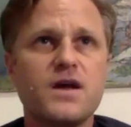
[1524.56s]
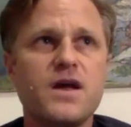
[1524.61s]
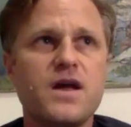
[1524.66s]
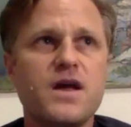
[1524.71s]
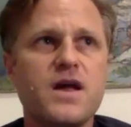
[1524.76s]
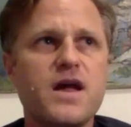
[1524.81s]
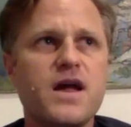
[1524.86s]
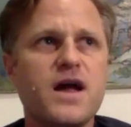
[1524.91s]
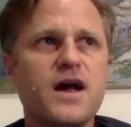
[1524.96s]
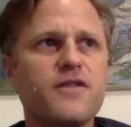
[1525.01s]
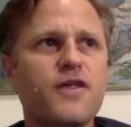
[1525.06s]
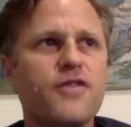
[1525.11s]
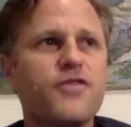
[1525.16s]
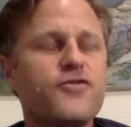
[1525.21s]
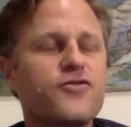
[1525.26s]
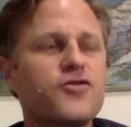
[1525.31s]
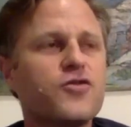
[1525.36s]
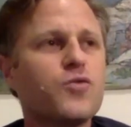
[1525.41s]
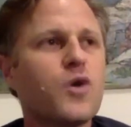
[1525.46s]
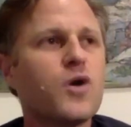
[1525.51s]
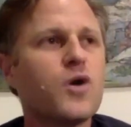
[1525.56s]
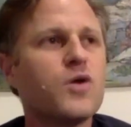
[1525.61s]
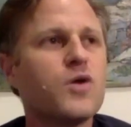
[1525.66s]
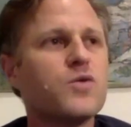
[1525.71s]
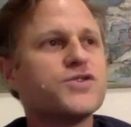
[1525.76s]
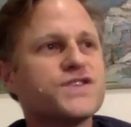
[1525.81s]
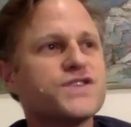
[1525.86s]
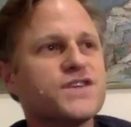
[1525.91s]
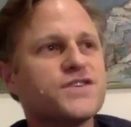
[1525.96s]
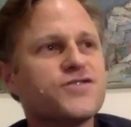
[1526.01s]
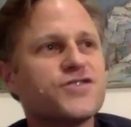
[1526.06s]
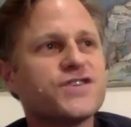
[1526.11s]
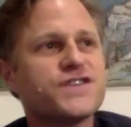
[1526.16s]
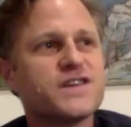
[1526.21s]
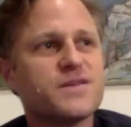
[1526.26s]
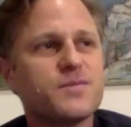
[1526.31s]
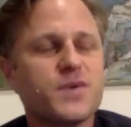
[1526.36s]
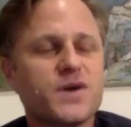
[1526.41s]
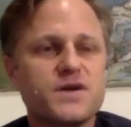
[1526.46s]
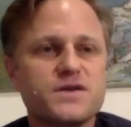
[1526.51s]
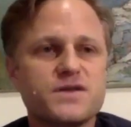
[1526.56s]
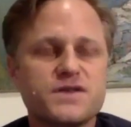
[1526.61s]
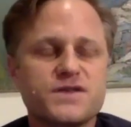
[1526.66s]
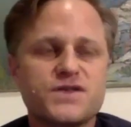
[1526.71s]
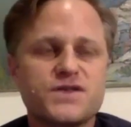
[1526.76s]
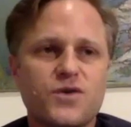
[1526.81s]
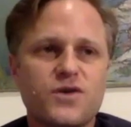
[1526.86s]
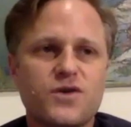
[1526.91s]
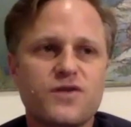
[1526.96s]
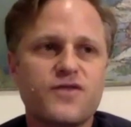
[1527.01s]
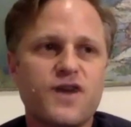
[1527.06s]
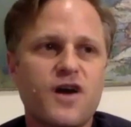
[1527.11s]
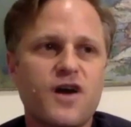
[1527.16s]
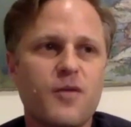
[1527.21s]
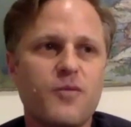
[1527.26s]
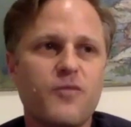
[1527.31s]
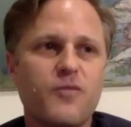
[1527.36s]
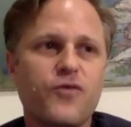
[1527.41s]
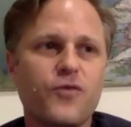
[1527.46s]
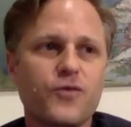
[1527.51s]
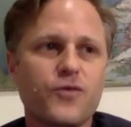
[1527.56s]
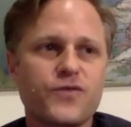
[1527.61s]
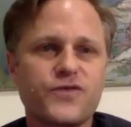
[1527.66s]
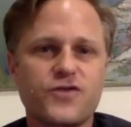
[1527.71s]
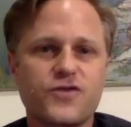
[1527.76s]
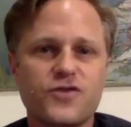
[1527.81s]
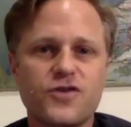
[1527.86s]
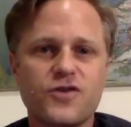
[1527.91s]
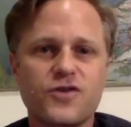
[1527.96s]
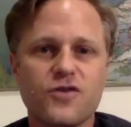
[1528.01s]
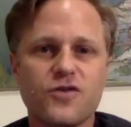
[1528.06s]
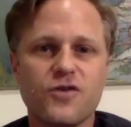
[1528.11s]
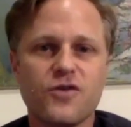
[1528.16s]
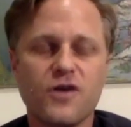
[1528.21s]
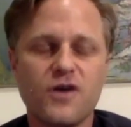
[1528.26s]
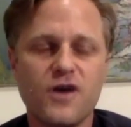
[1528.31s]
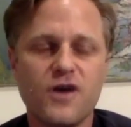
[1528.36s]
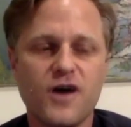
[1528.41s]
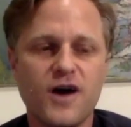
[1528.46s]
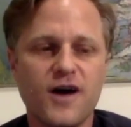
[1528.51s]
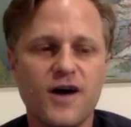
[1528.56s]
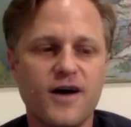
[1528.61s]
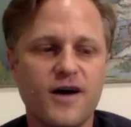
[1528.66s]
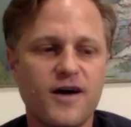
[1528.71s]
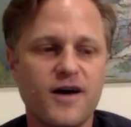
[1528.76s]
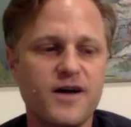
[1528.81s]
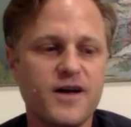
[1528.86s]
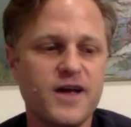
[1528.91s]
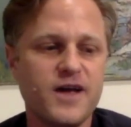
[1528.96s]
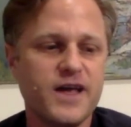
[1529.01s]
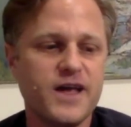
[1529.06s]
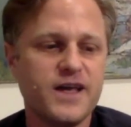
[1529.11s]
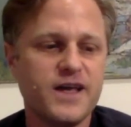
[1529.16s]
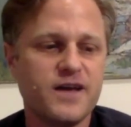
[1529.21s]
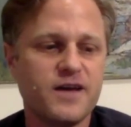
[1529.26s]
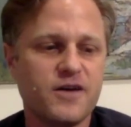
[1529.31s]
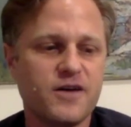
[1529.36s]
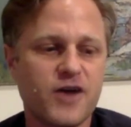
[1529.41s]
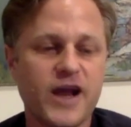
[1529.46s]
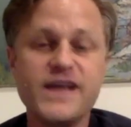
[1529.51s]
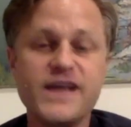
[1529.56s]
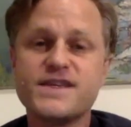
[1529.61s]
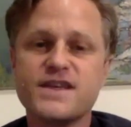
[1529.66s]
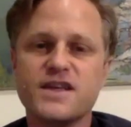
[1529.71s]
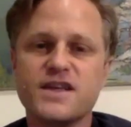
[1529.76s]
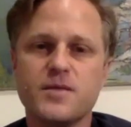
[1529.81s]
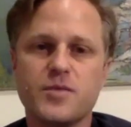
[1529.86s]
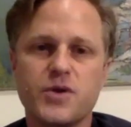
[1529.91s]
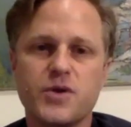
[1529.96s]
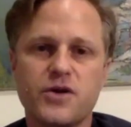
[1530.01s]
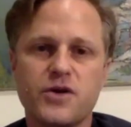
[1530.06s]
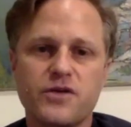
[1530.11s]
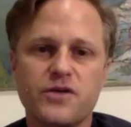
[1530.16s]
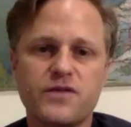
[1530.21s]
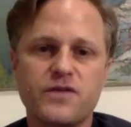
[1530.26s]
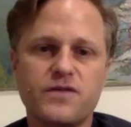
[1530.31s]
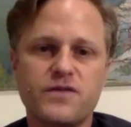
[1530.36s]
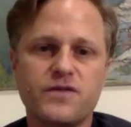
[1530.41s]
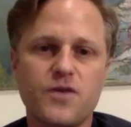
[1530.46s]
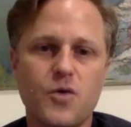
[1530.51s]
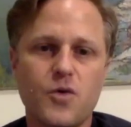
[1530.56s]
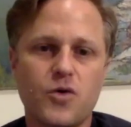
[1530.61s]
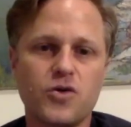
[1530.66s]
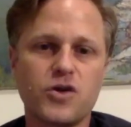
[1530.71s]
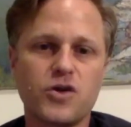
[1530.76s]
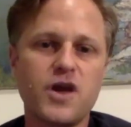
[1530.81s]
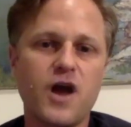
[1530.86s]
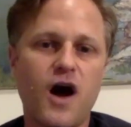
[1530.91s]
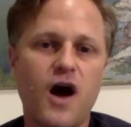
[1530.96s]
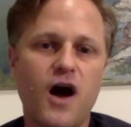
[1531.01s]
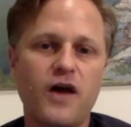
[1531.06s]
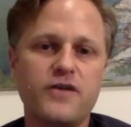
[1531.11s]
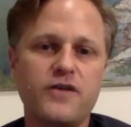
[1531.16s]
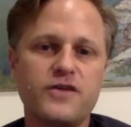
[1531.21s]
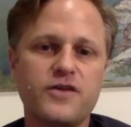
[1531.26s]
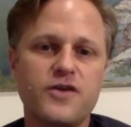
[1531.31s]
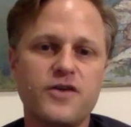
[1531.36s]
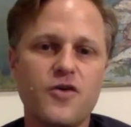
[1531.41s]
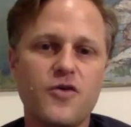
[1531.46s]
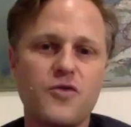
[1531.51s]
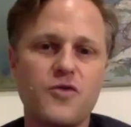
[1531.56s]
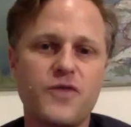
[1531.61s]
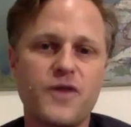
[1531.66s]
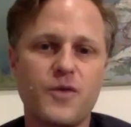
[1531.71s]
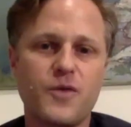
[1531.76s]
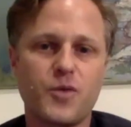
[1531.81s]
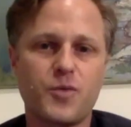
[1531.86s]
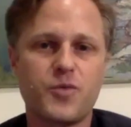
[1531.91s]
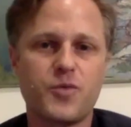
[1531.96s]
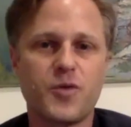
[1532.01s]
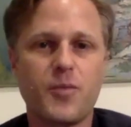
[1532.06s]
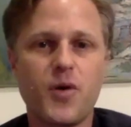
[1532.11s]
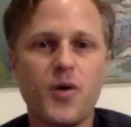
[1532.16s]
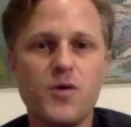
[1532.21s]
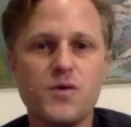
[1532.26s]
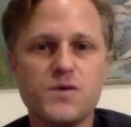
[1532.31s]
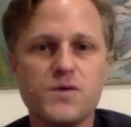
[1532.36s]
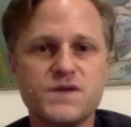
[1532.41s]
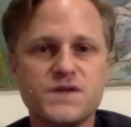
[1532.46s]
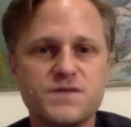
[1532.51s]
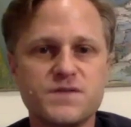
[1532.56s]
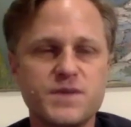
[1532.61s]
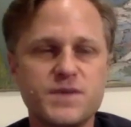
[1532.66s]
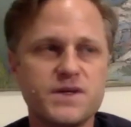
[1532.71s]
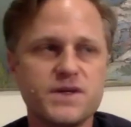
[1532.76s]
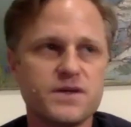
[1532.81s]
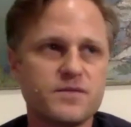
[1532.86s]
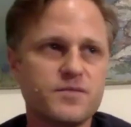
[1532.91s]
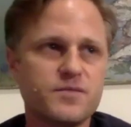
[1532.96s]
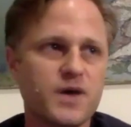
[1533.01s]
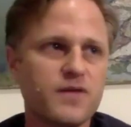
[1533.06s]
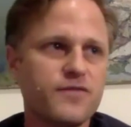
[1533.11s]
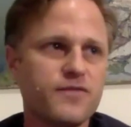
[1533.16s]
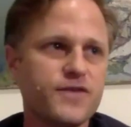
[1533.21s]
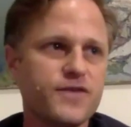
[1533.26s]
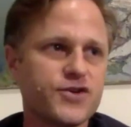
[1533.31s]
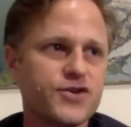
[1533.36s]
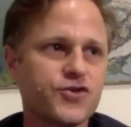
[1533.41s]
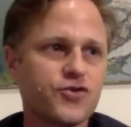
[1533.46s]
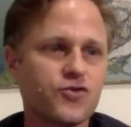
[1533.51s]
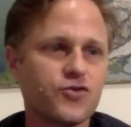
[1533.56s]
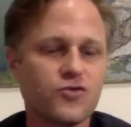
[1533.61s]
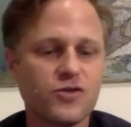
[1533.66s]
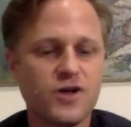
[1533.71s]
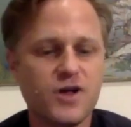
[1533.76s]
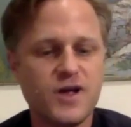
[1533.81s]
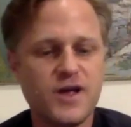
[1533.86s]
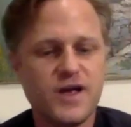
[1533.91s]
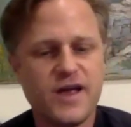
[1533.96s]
And the third one, which is interesting because it's sort of come full circle, are ACE inhibitors. So early on, they were proposed as being beneficial.